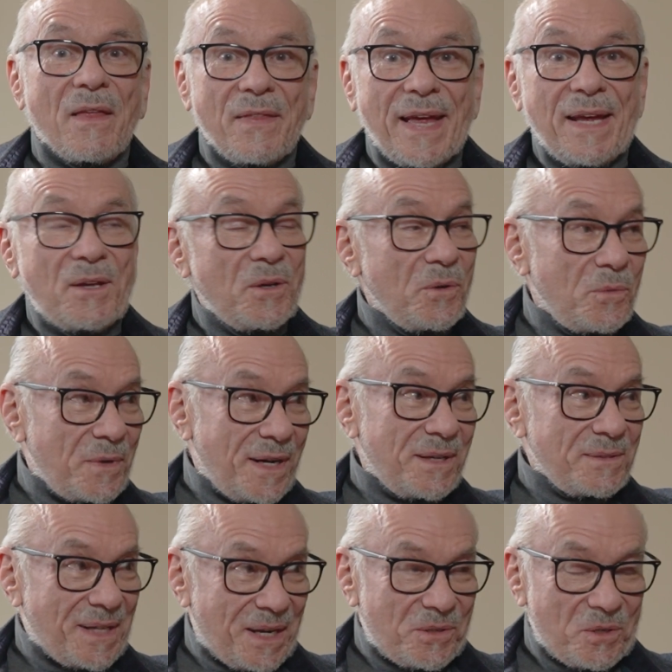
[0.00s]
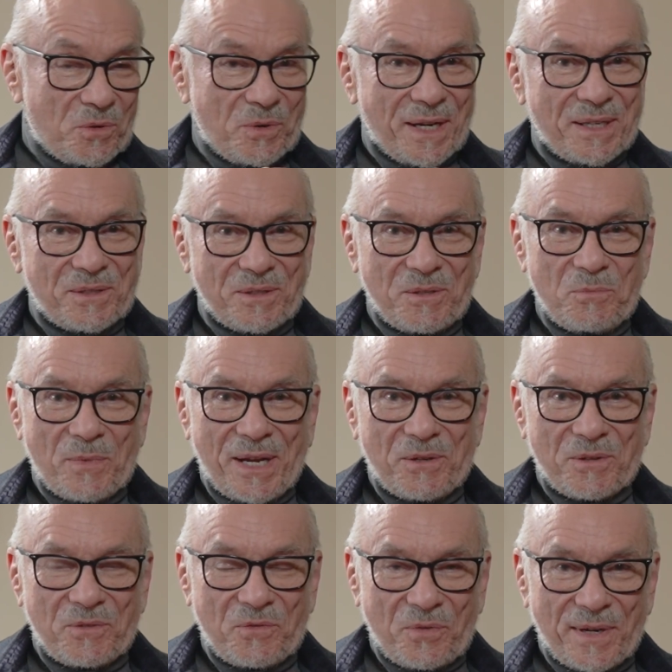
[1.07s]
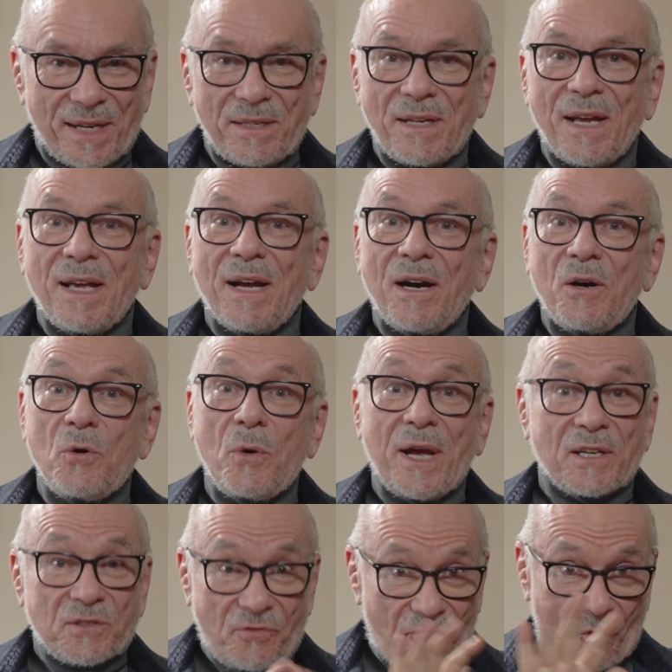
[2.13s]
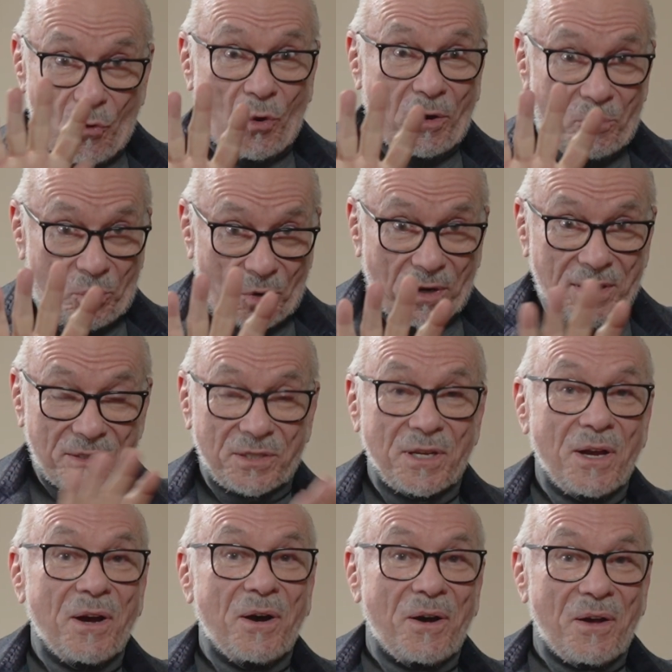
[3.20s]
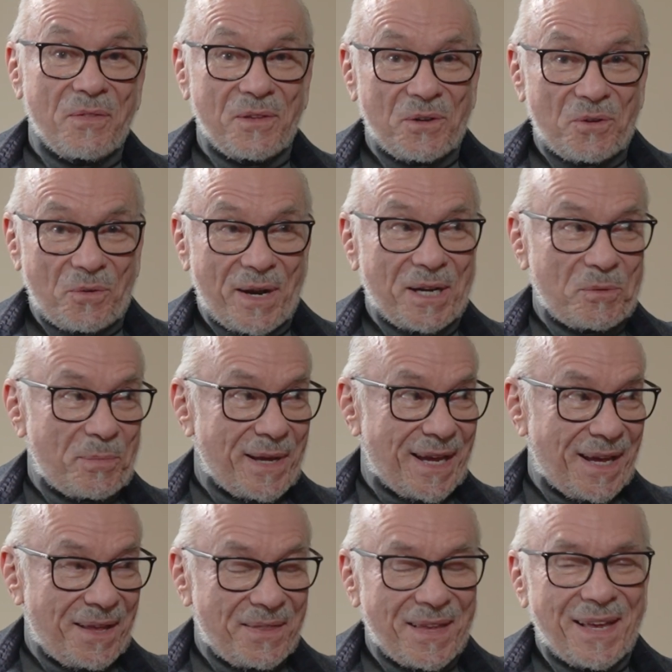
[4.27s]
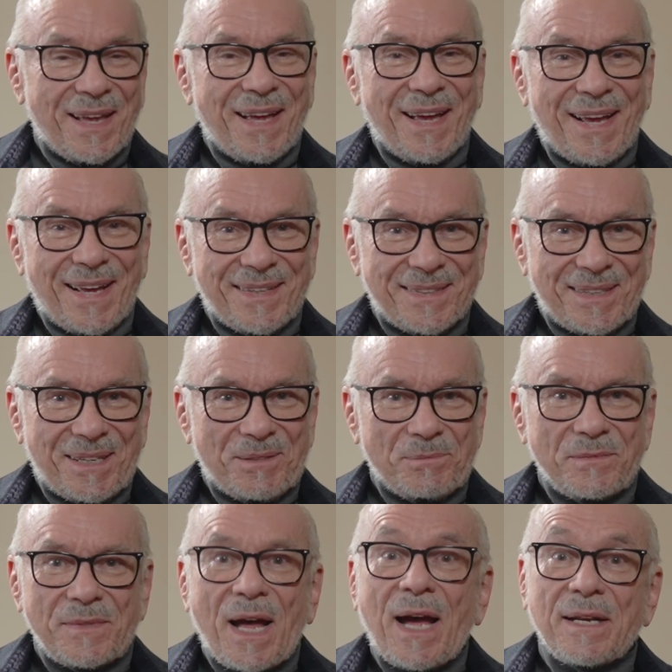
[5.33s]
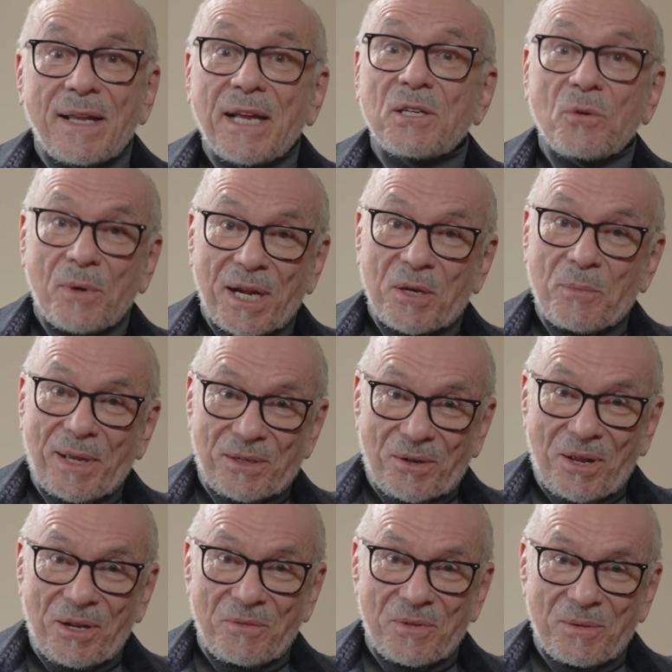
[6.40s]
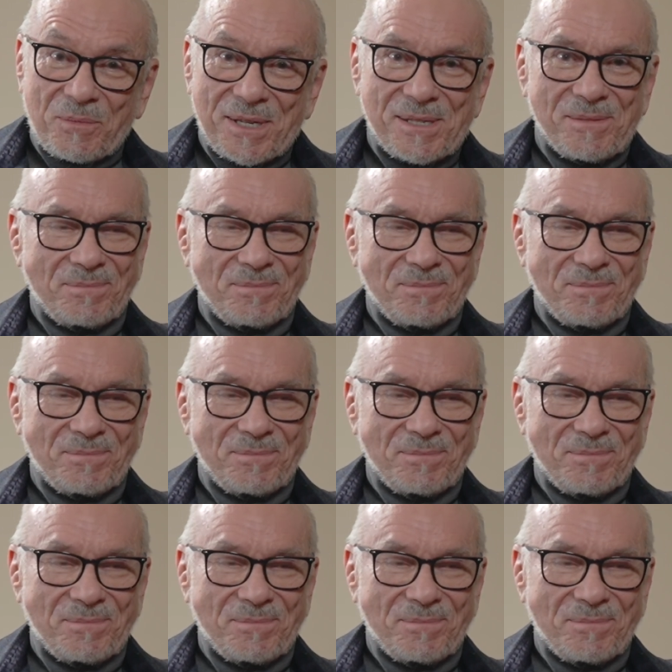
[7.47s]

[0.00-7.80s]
Thank you, Dr. Greg Goode, my good friend, who has 4 books on the direct path, and I'd like to recommend all of them.